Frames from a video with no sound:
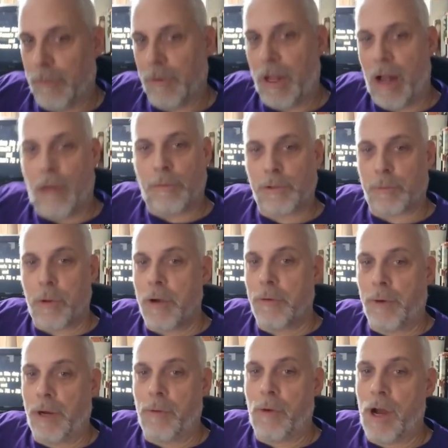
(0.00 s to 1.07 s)
I was
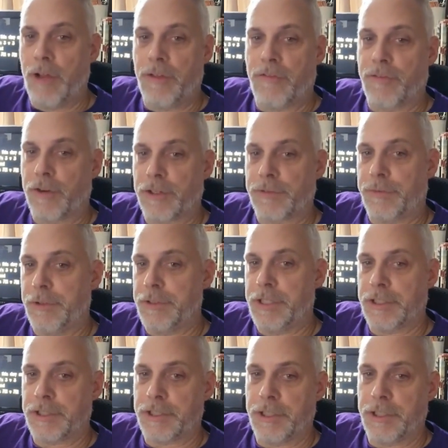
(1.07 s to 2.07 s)
wondering why the first few discs